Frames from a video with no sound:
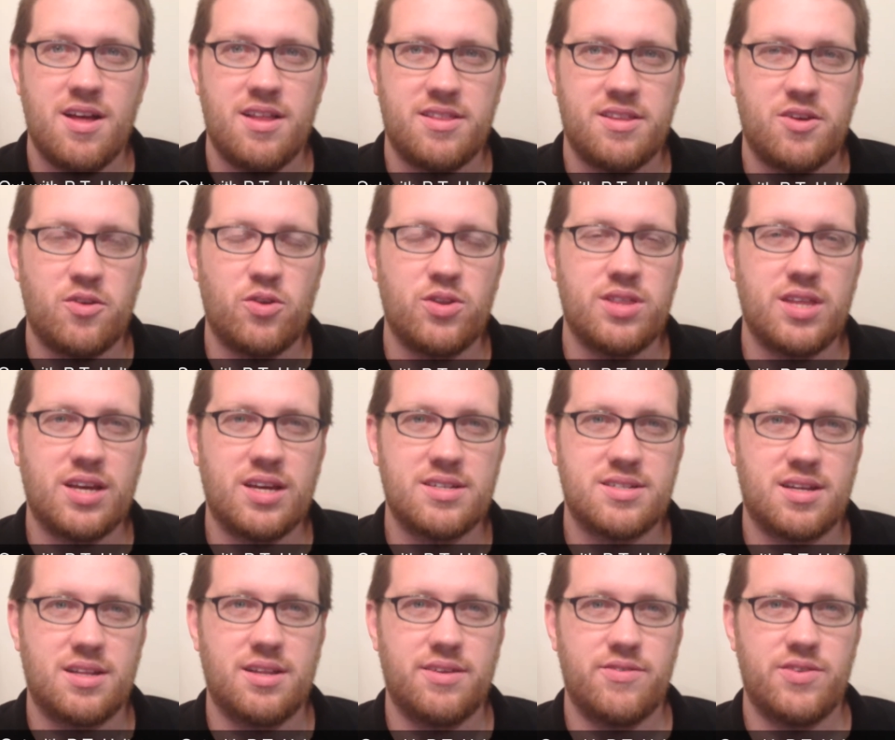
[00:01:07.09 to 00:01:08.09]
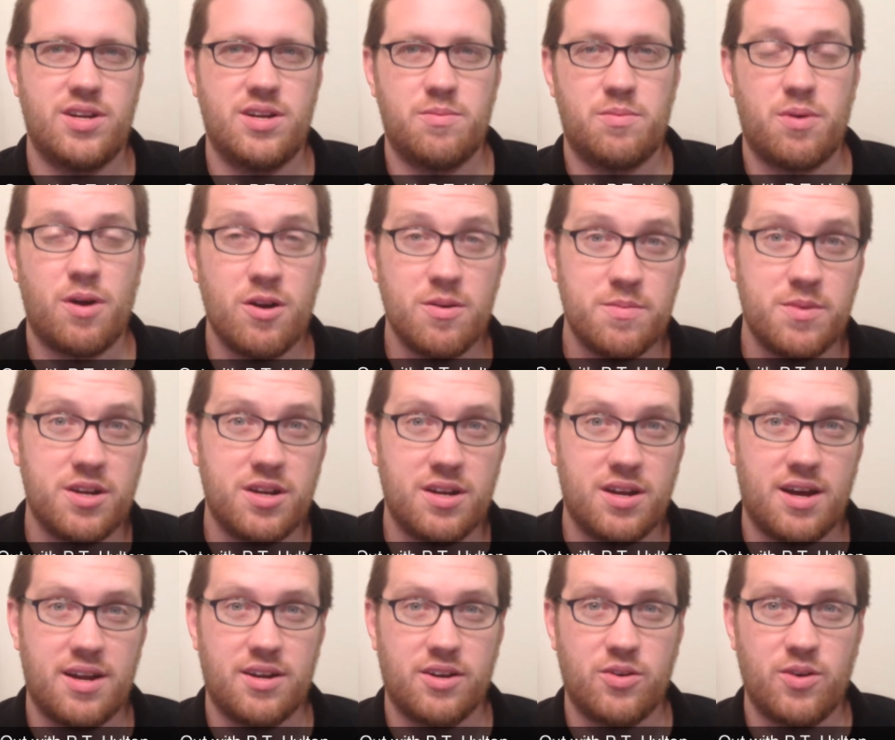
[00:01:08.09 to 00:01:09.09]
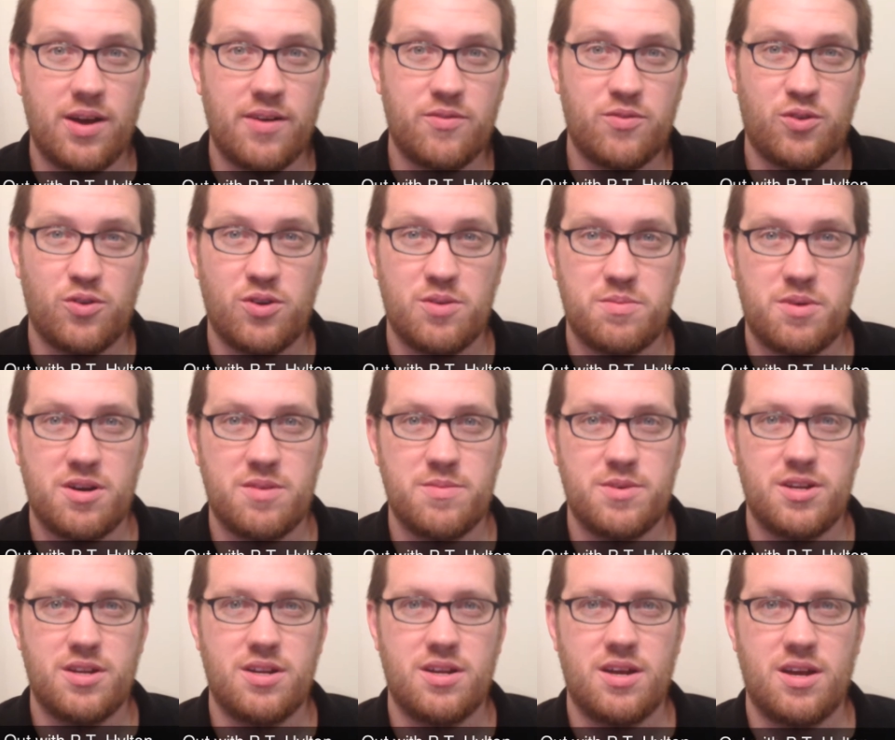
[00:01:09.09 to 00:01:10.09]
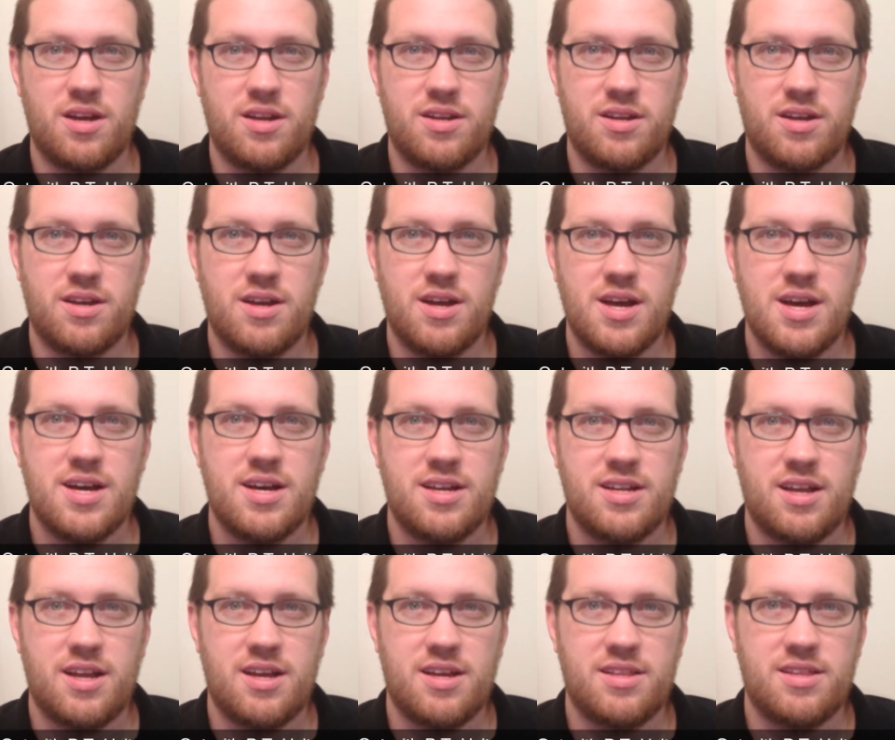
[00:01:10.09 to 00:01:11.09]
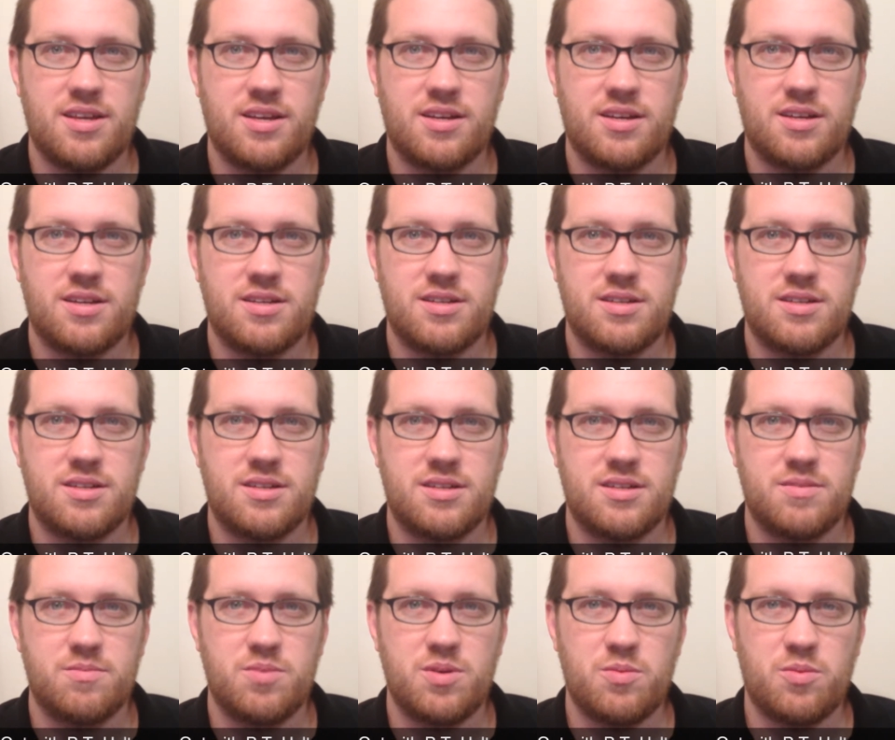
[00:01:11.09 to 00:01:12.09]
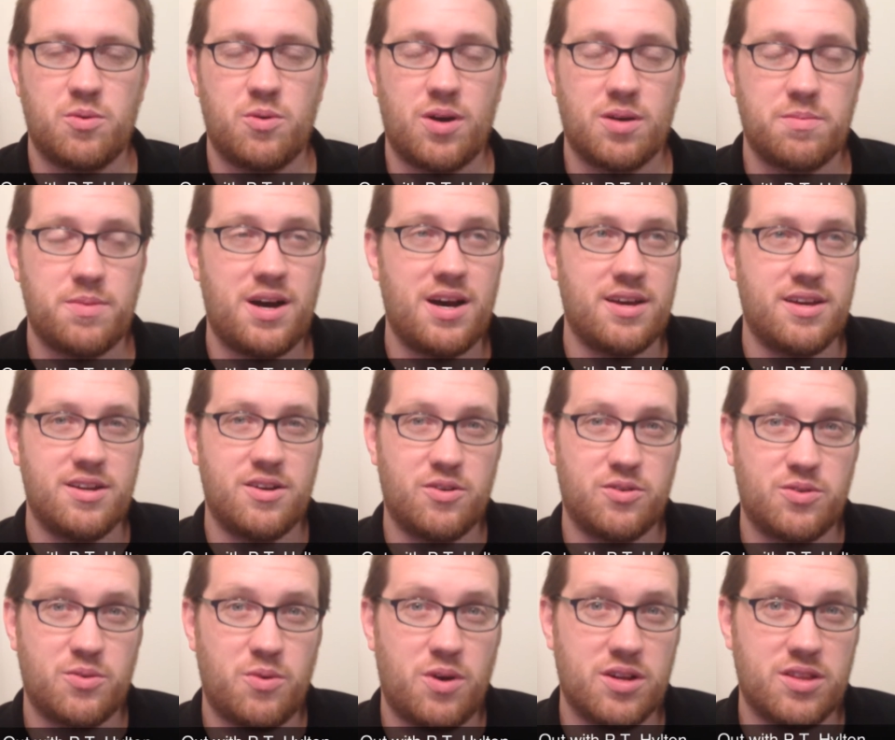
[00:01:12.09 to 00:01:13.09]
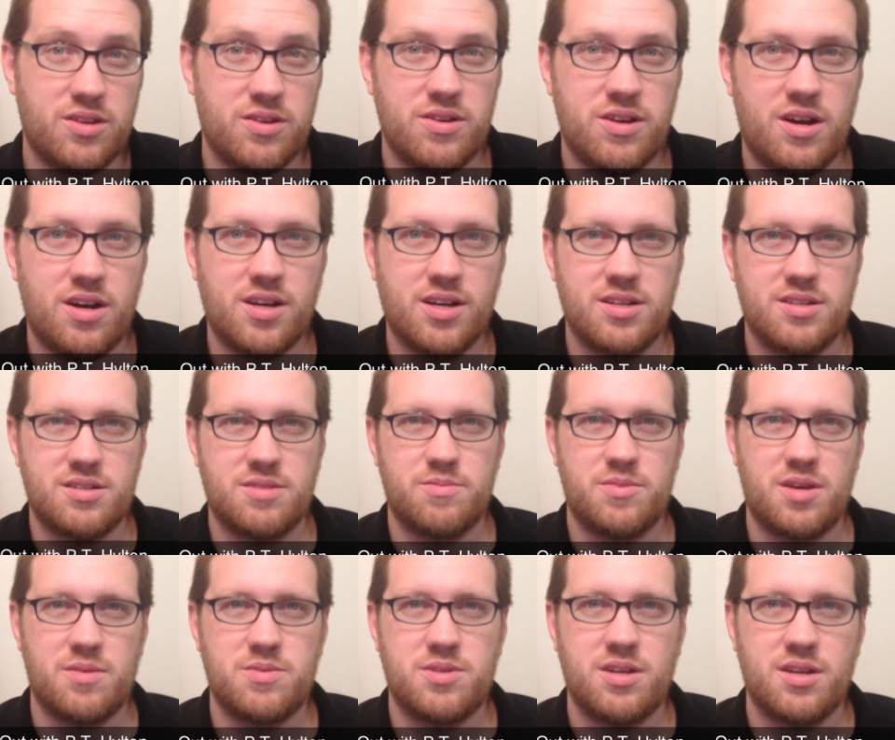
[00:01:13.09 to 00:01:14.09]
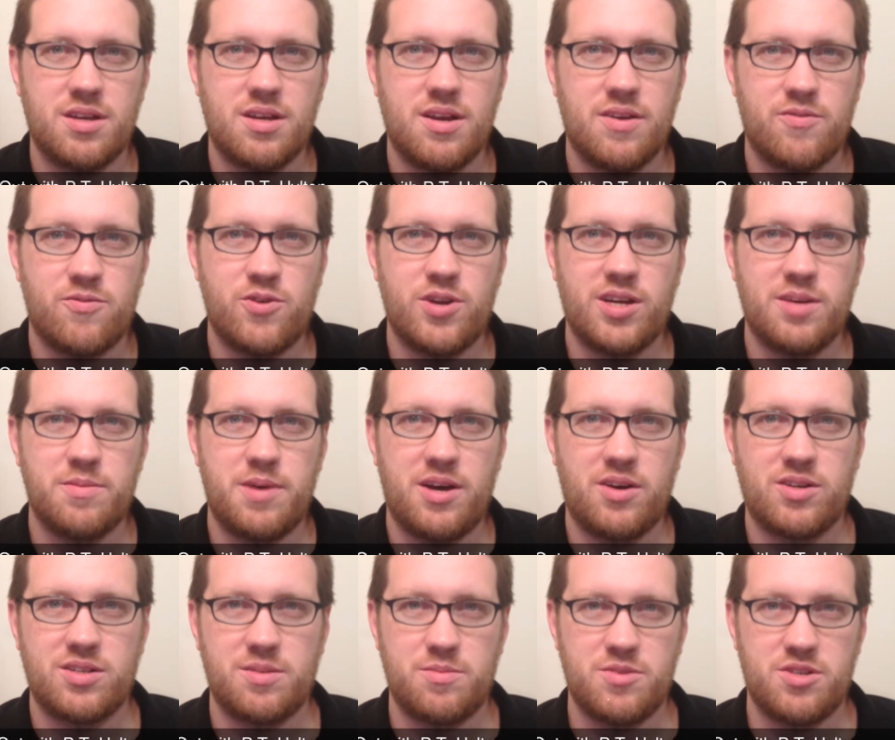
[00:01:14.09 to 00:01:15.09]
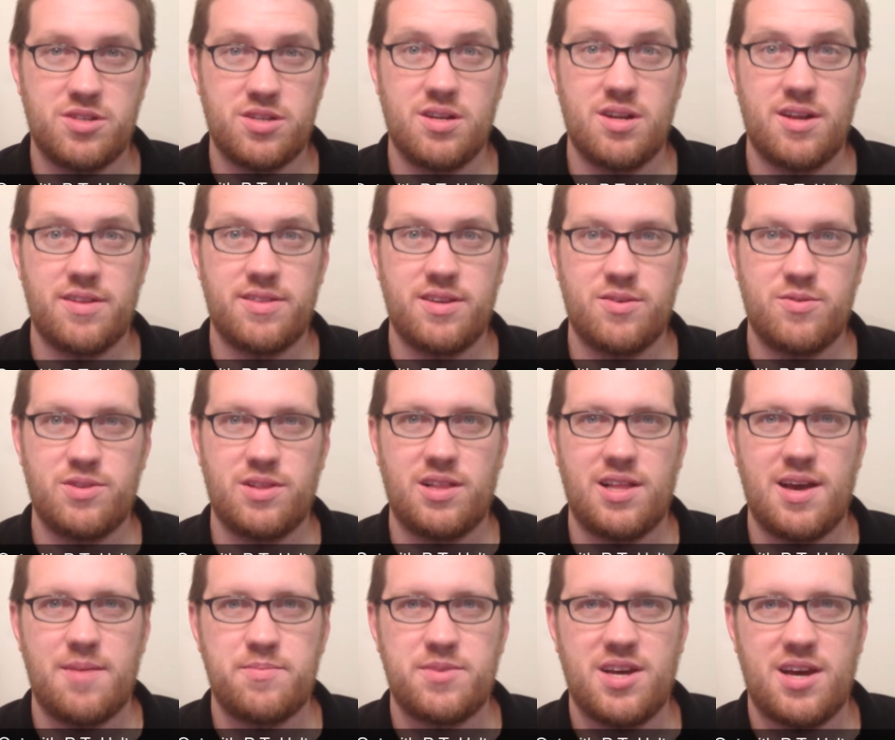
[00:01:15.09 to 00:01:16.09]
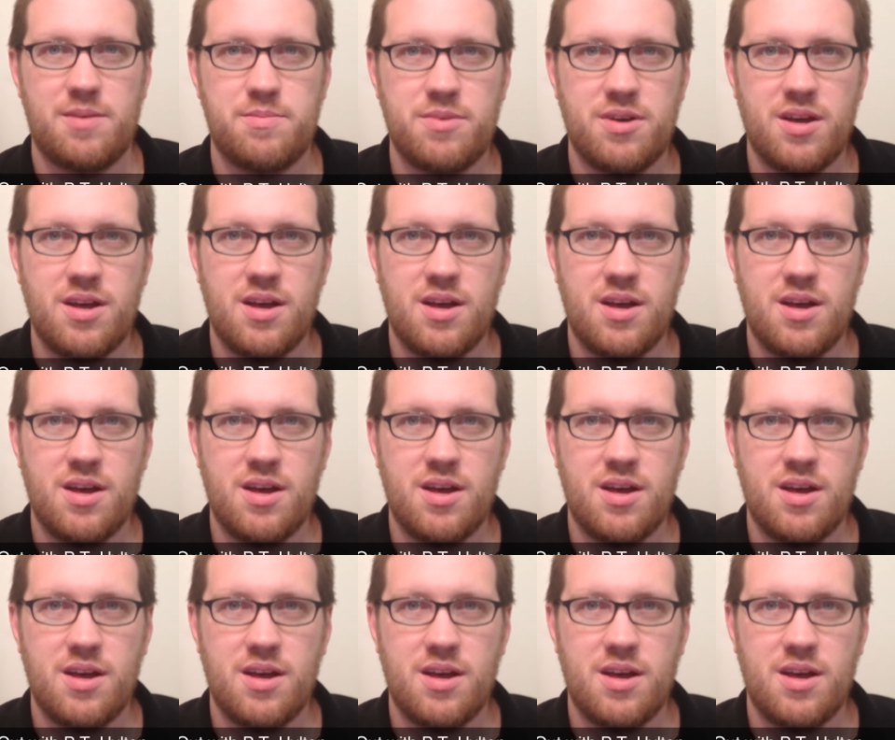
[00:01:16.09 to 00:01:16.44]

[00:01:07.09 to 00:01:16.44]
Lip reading: The only thing is I live in an apartment, on a ground floor apartment, and I think people walk by, to walk their dog, and sometimes I freak them out because I'm just sitting out there with a laptop,